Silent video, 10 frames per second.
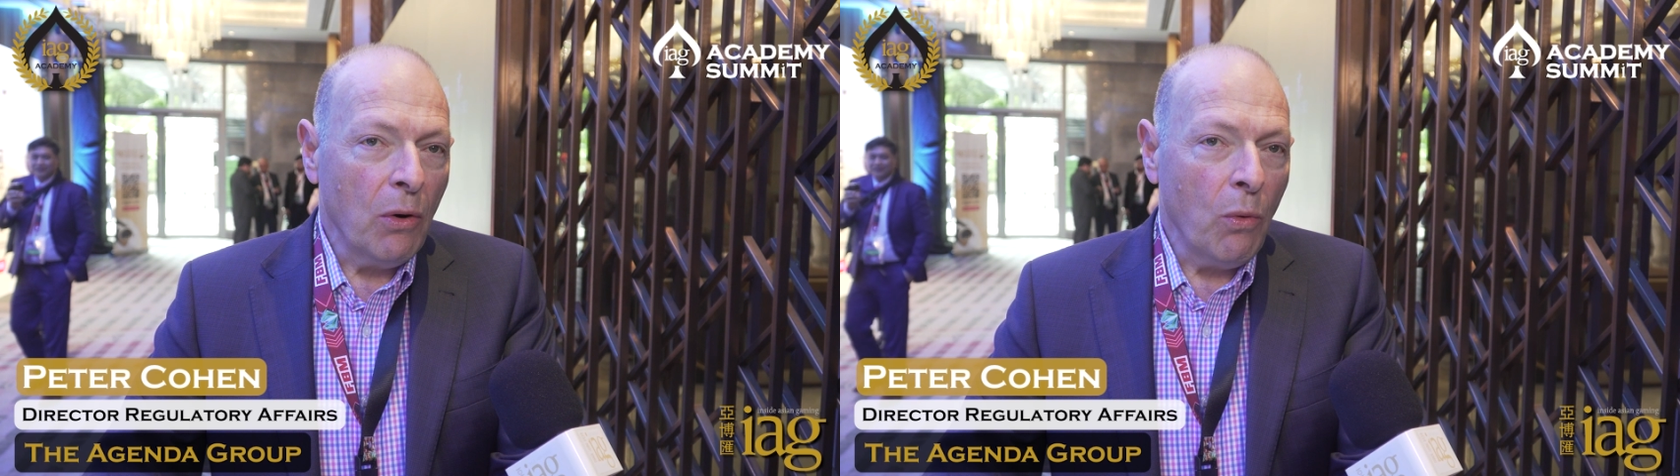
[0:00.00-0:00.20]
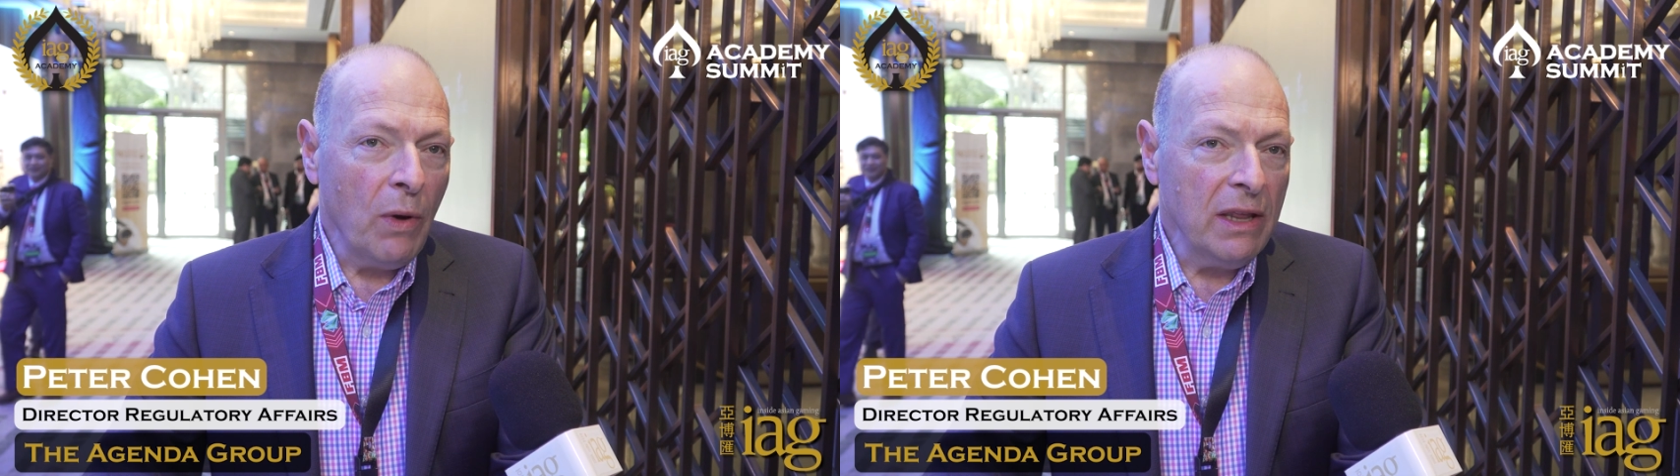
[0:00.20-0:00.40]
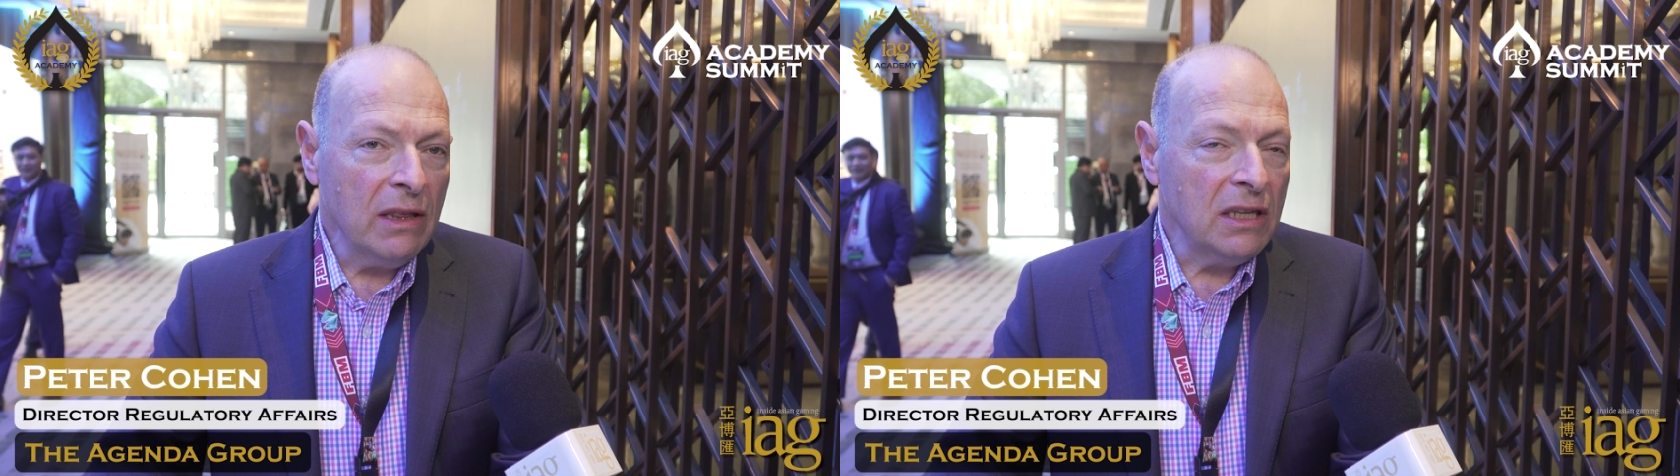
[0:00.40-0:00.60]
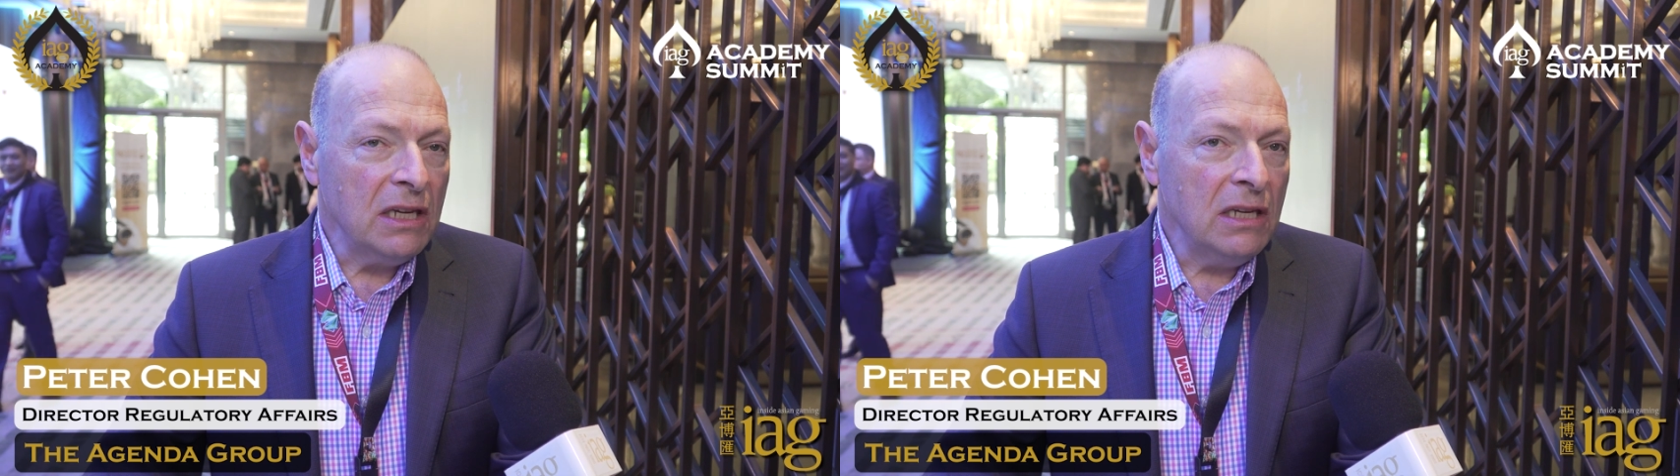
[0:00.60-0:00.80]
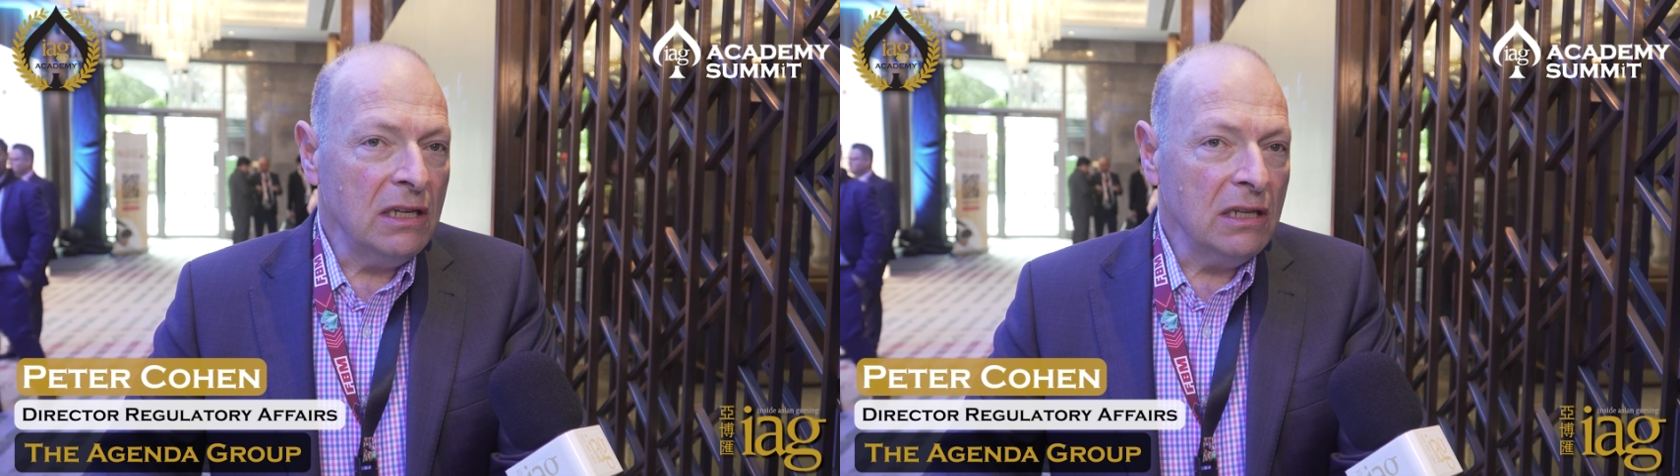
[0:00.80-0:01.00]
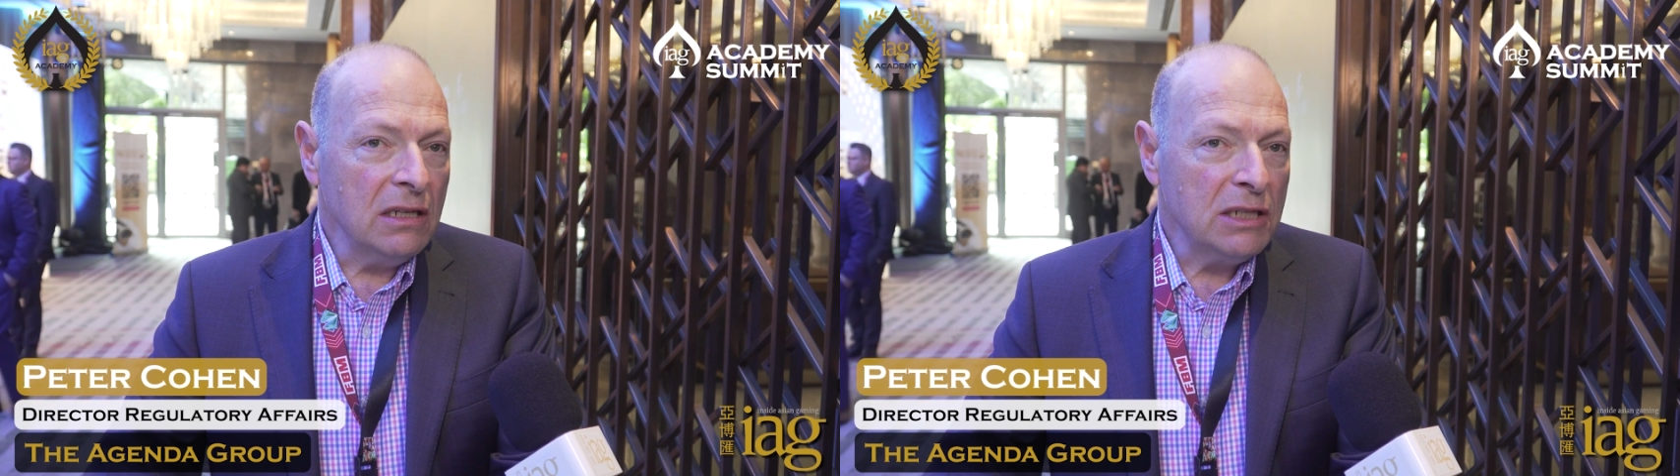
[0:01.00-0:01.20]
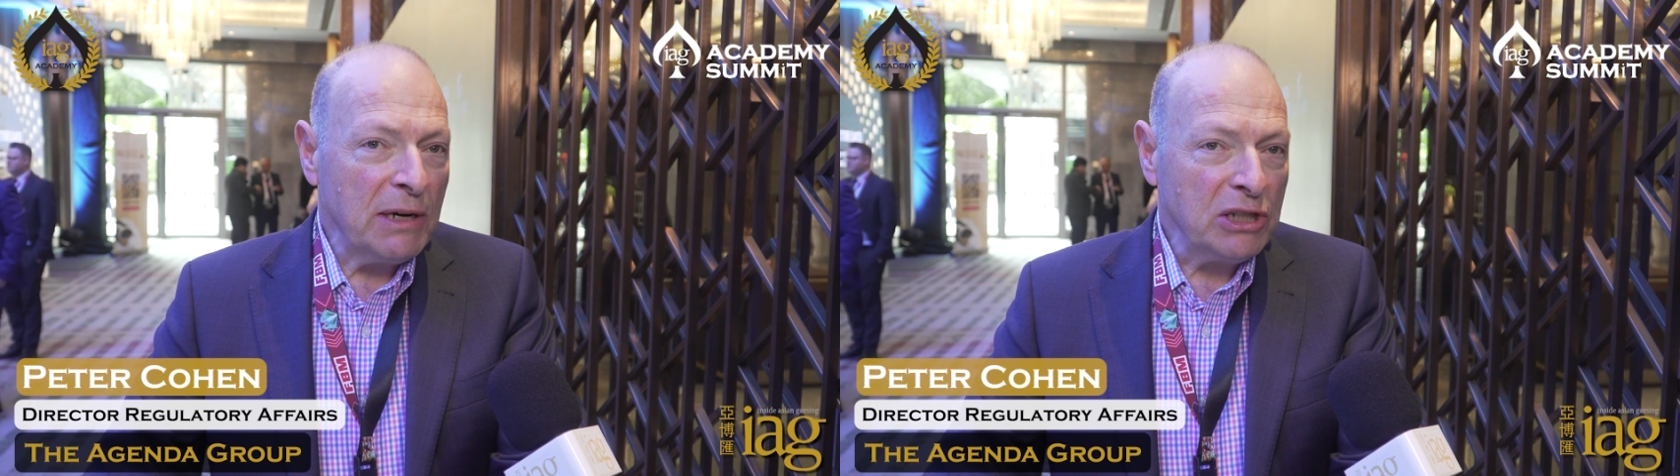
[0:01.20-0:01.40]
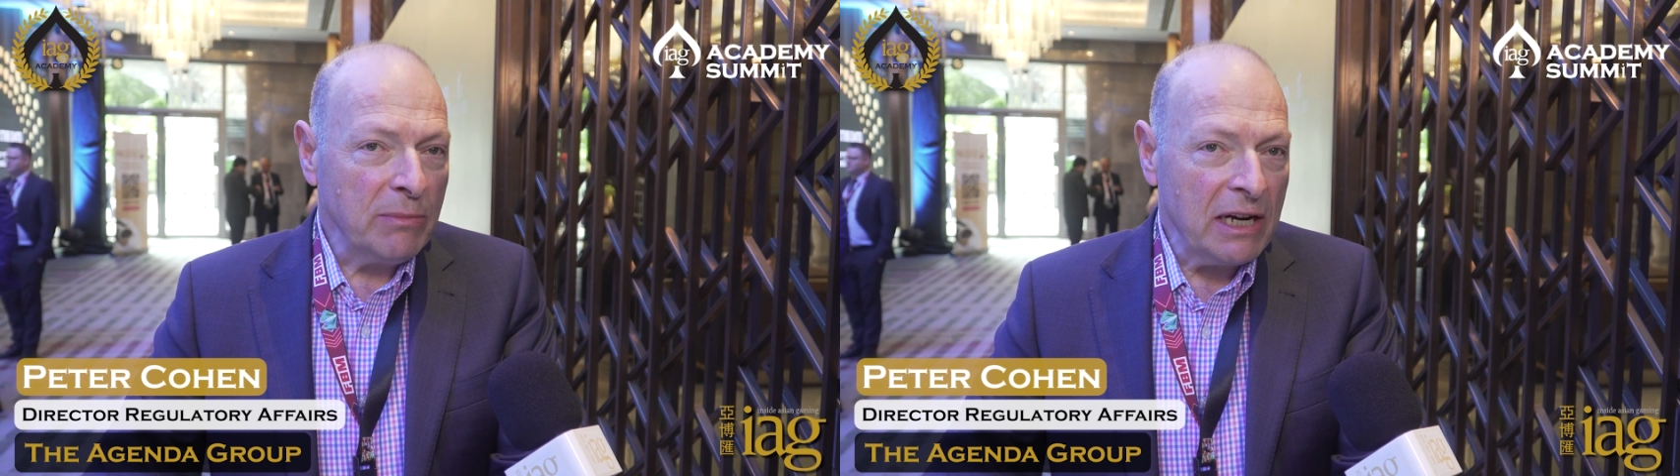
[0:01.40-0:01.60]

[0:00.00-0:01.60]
With the special